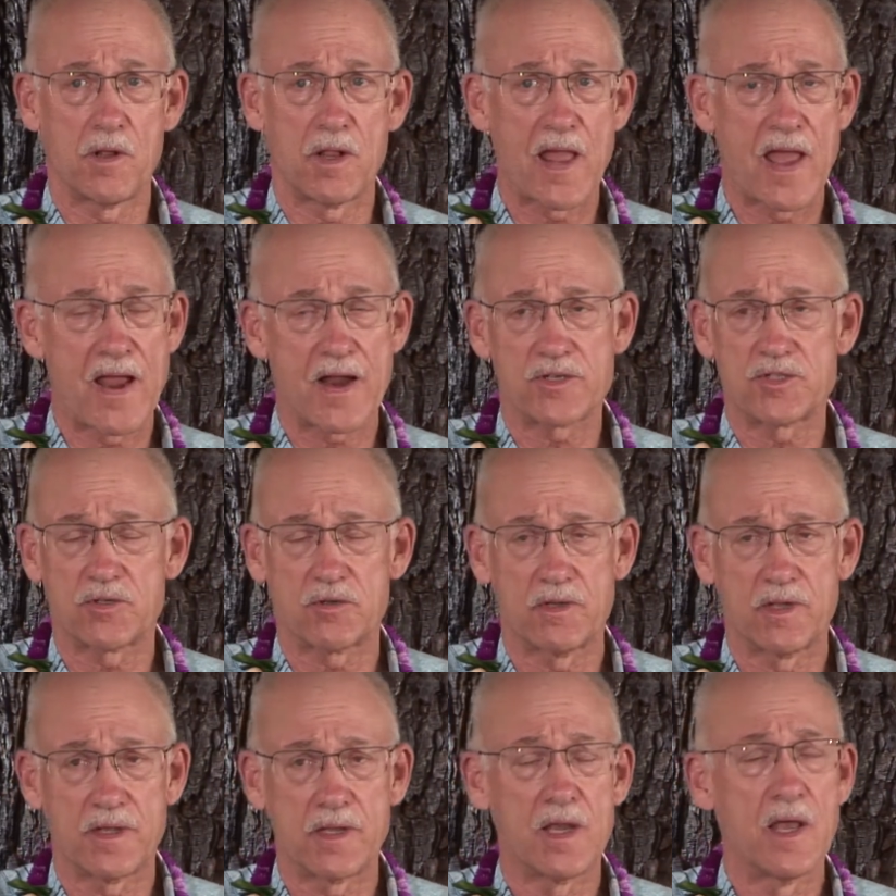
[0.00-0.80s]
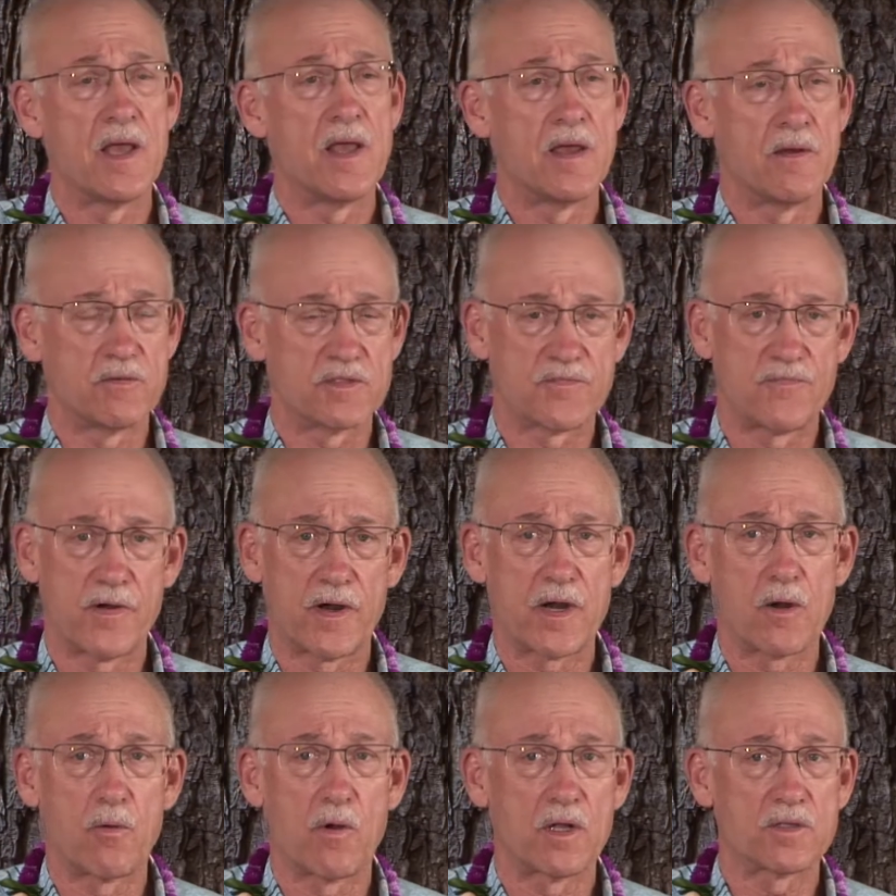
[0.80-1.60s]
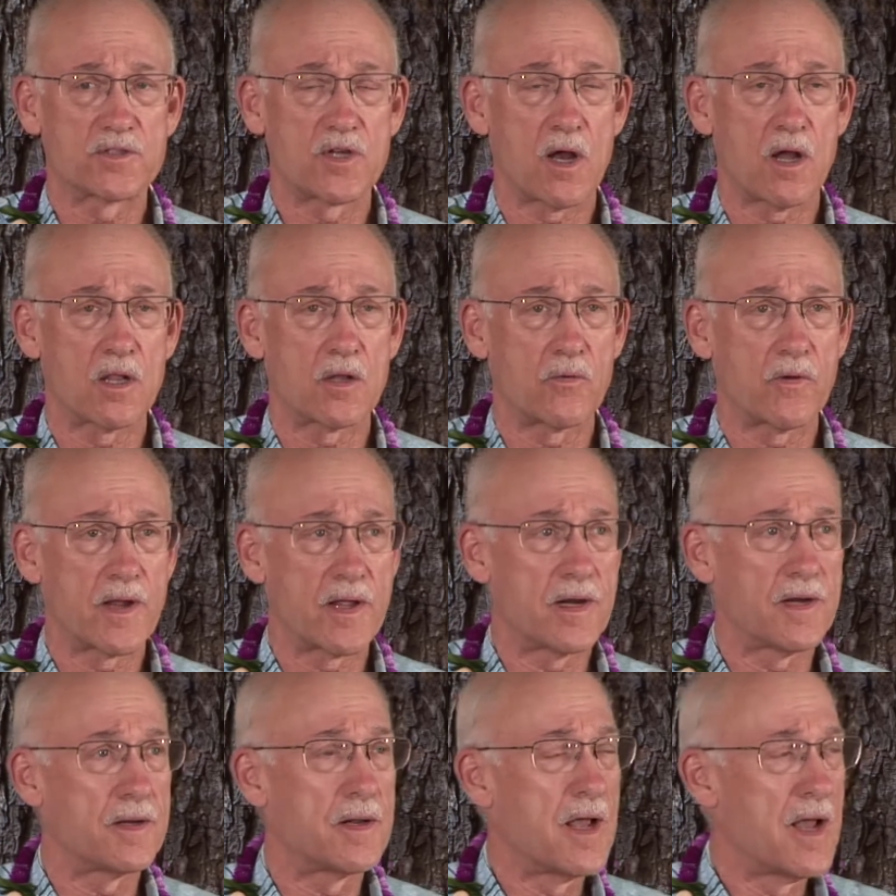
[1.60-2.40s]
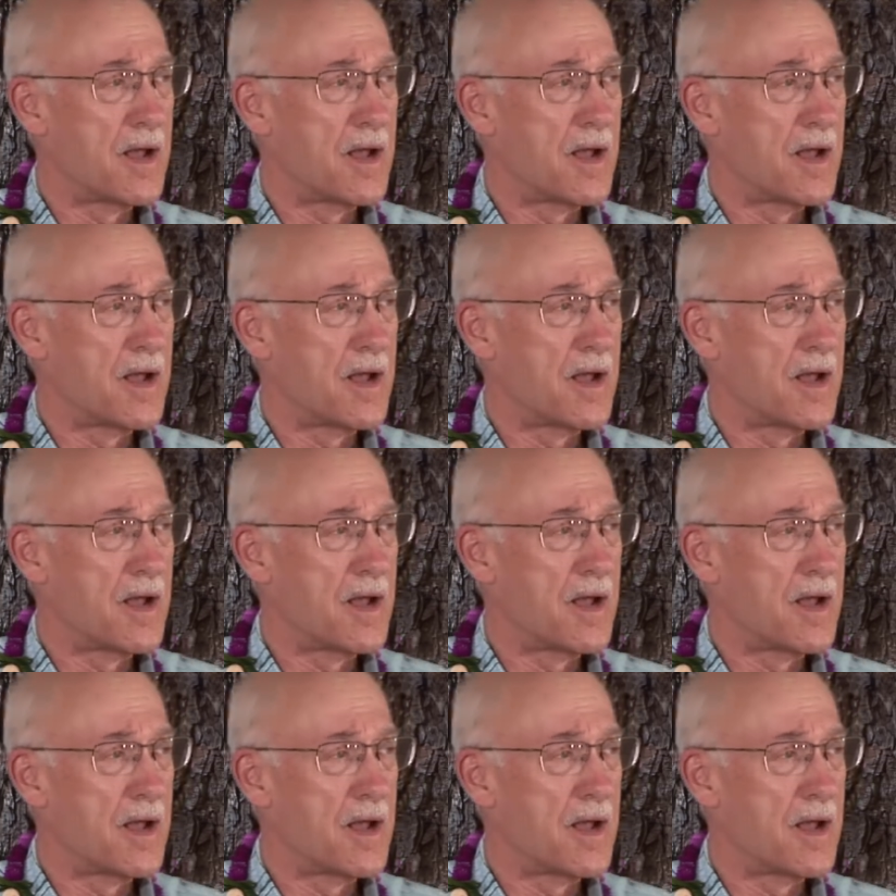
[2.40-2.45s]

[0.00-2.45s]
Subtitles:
actually. It was very well tolerated.